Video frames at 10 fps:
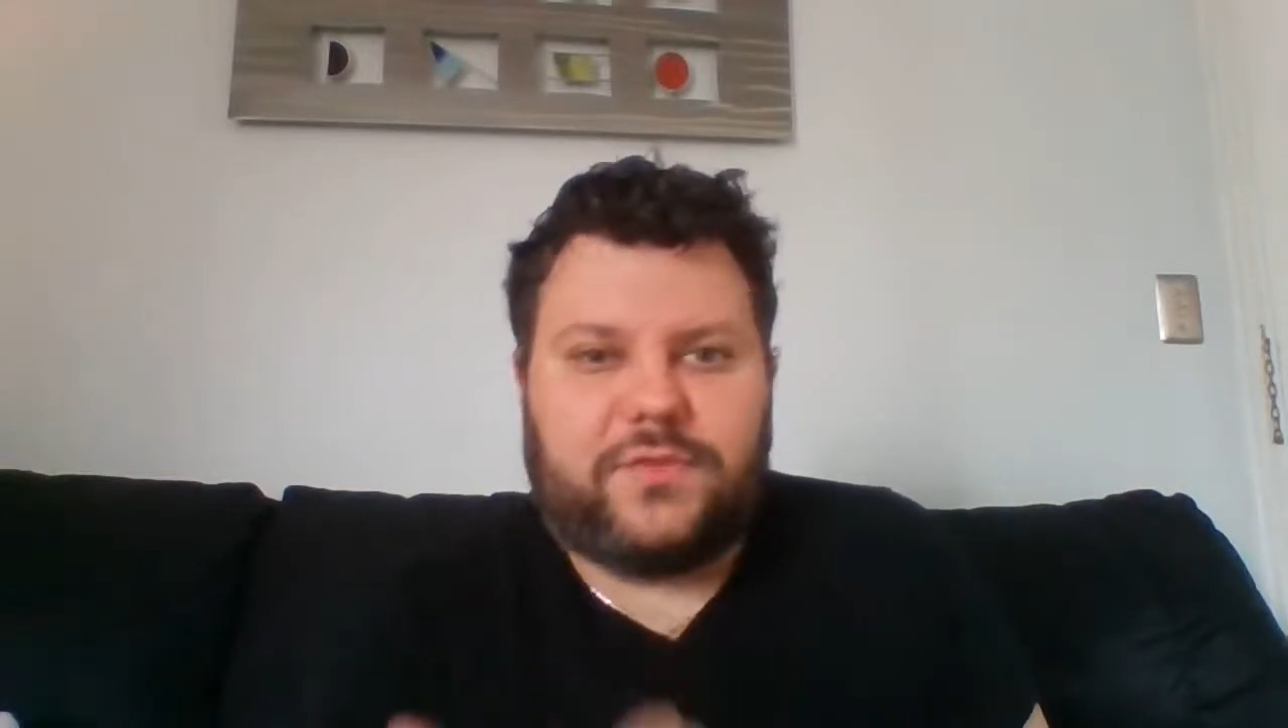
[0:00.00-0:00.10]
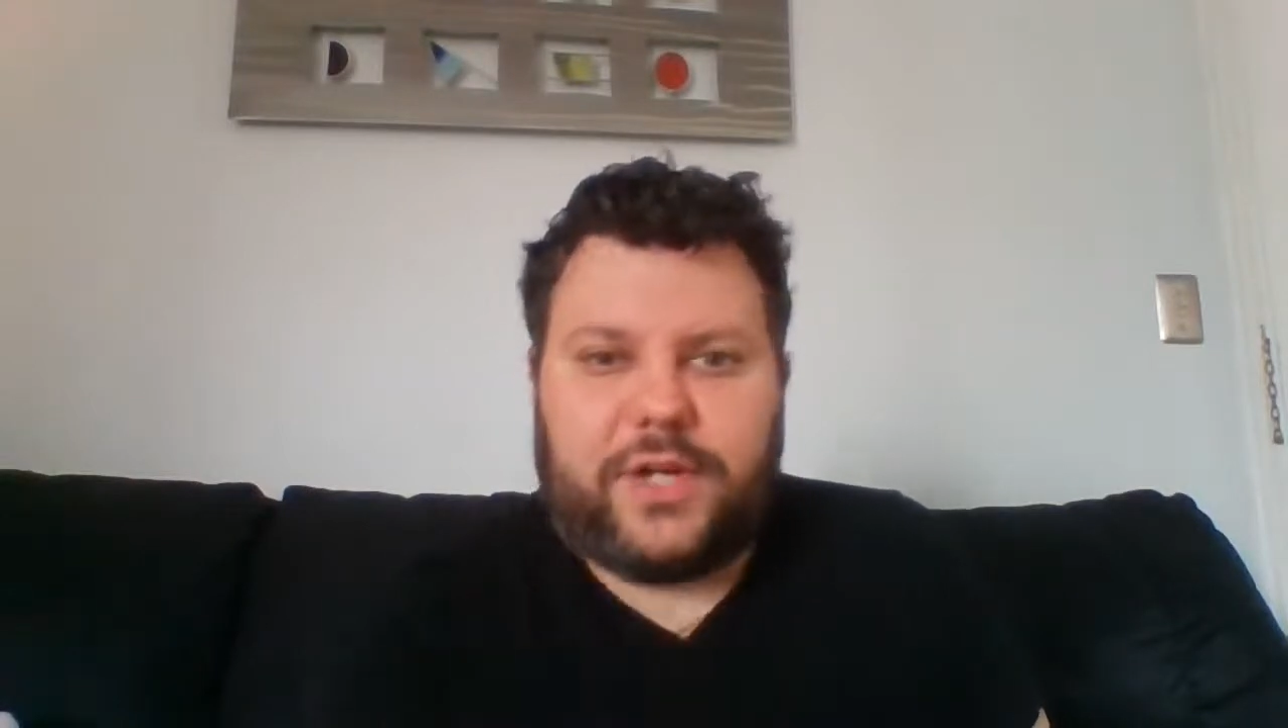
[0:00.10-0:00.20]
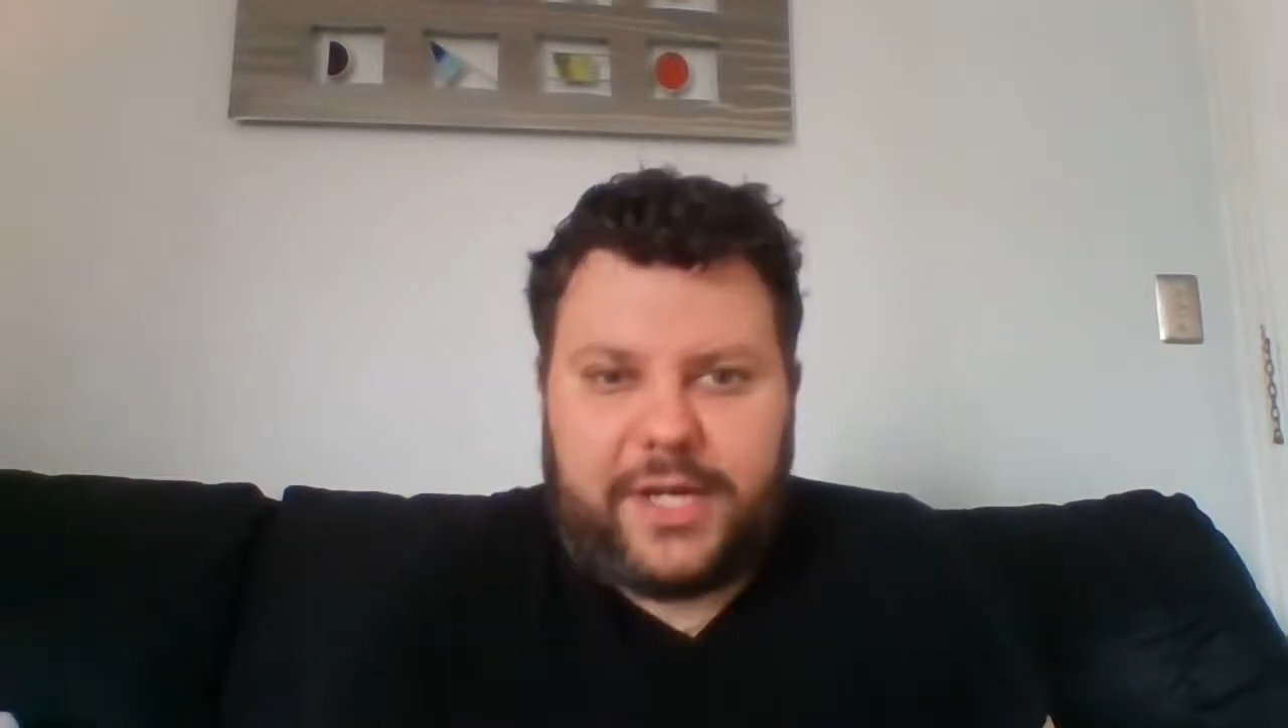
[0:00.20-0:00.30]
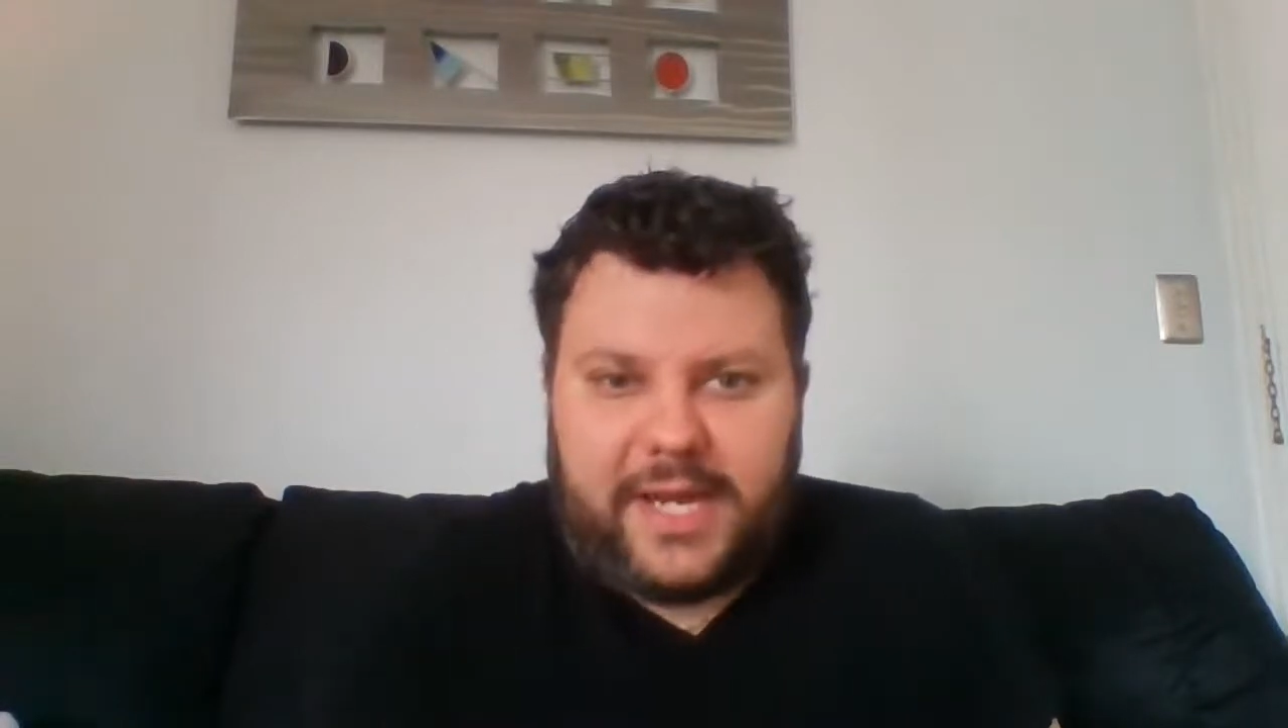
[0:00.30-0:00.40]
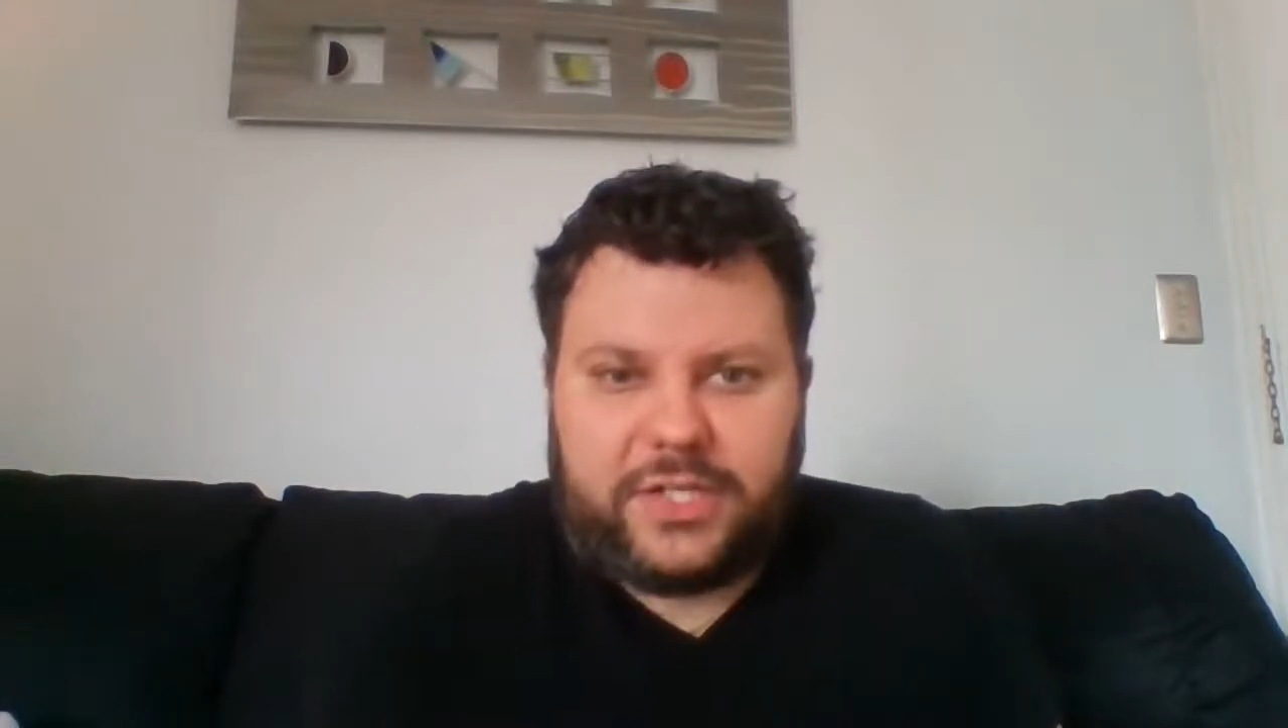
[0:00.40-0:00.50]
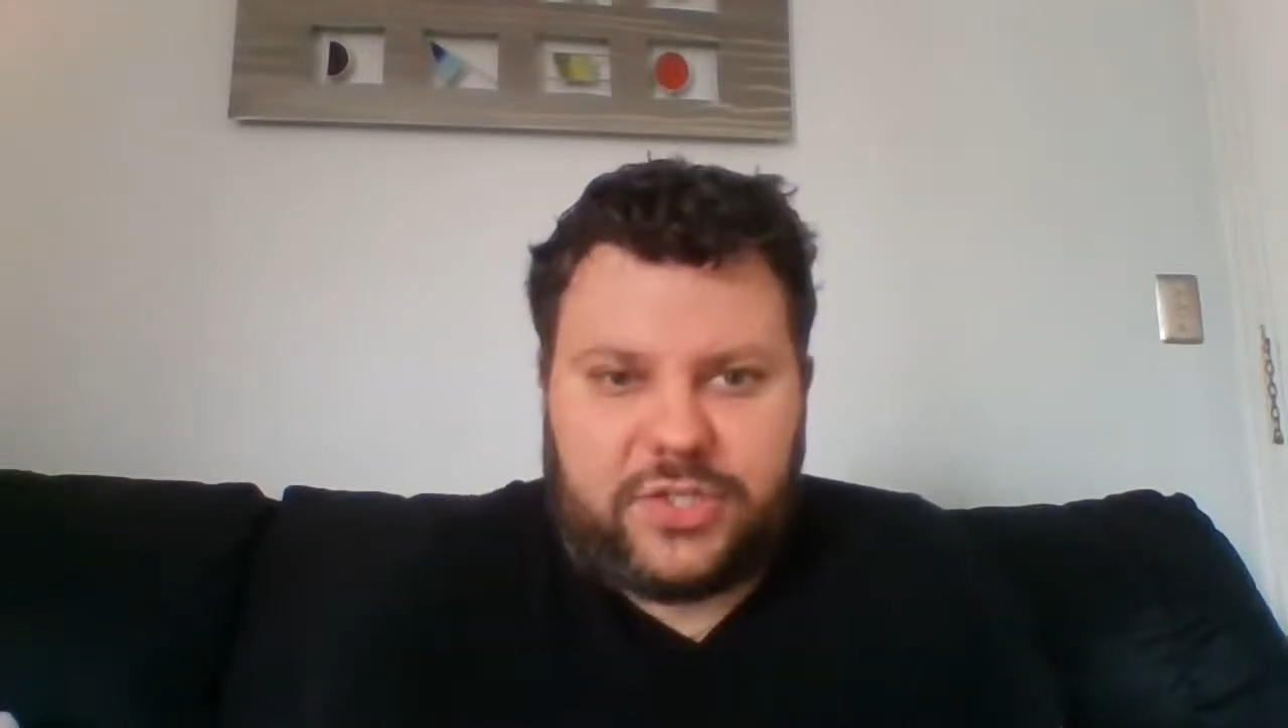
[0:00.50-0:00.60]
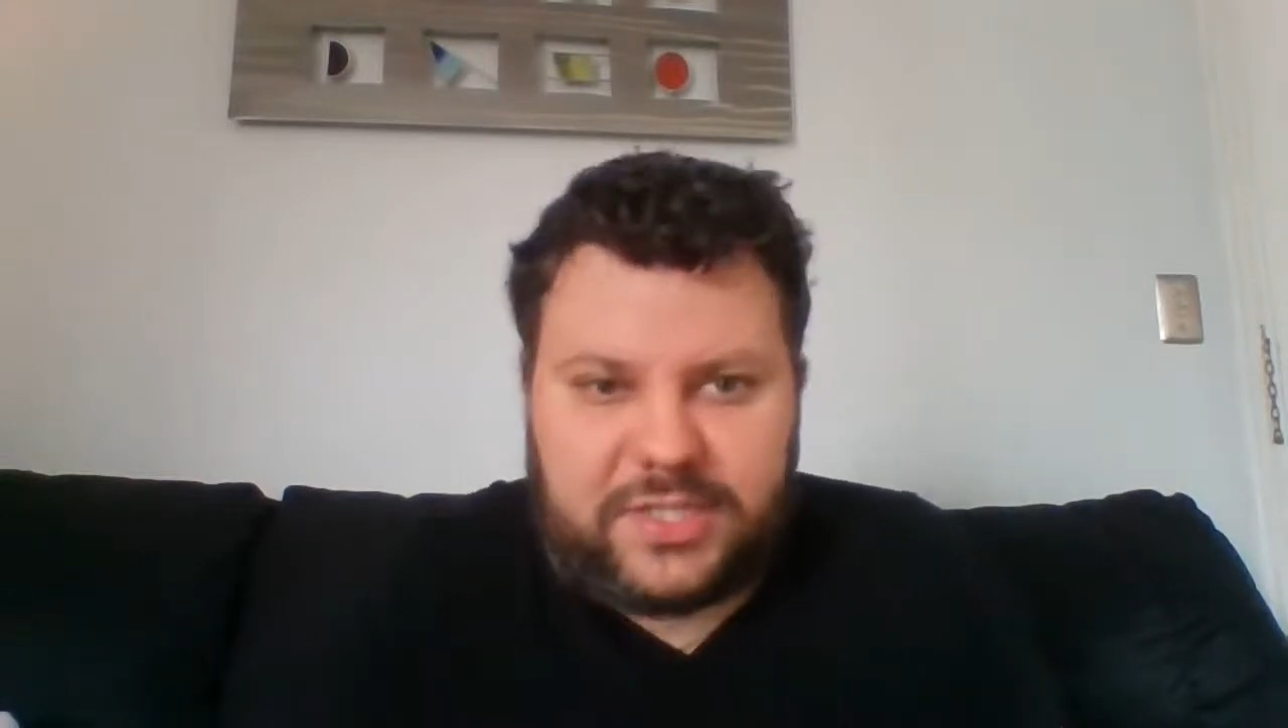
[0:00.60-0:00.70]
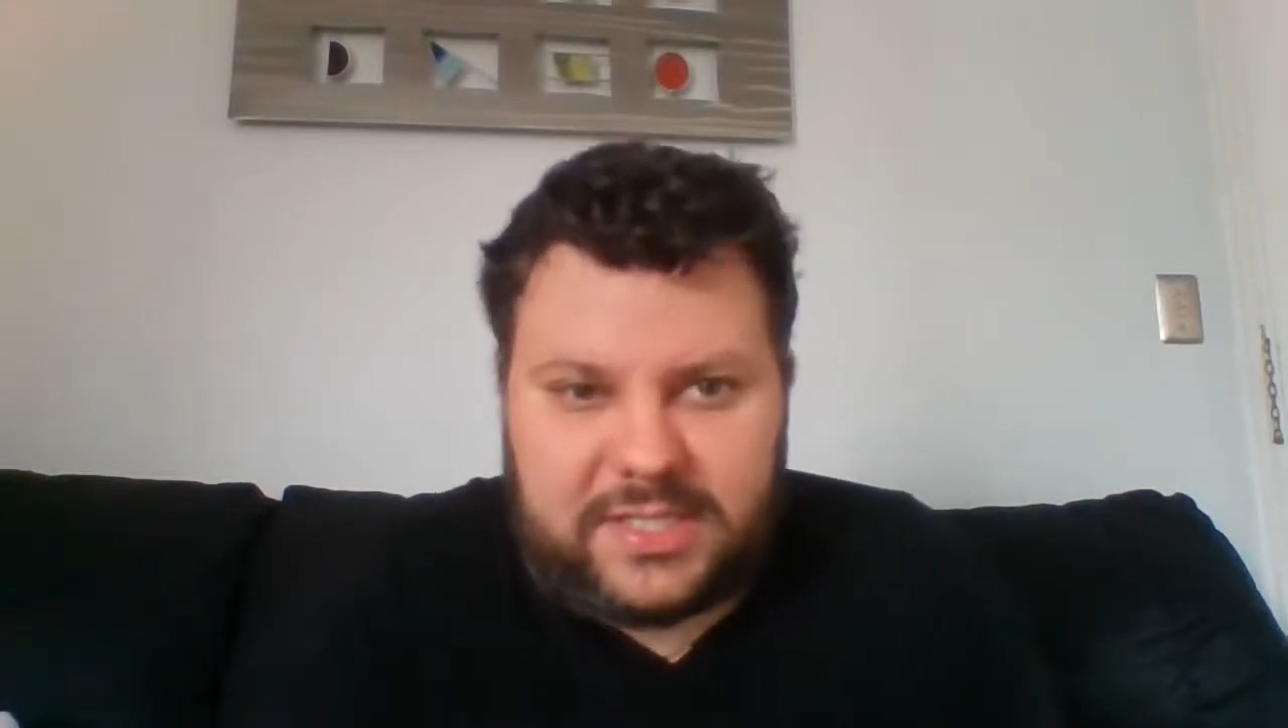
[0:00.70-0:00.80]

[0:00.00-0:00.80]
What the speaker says: very anxious